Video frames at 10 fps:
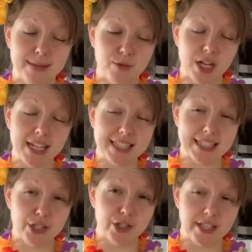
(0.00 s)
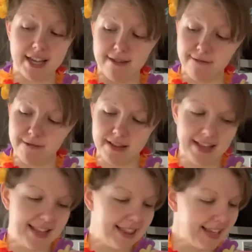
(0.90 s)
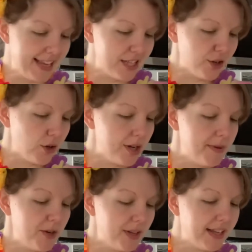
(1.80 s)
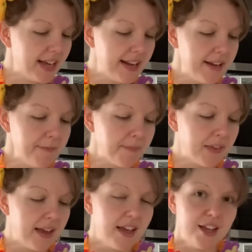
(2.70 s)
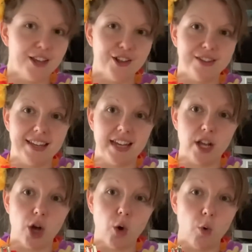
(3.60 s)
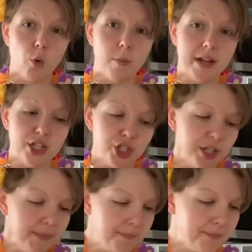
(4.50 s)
child scissors if the kids are going to be doing the cutting. You'll need a hole puncher.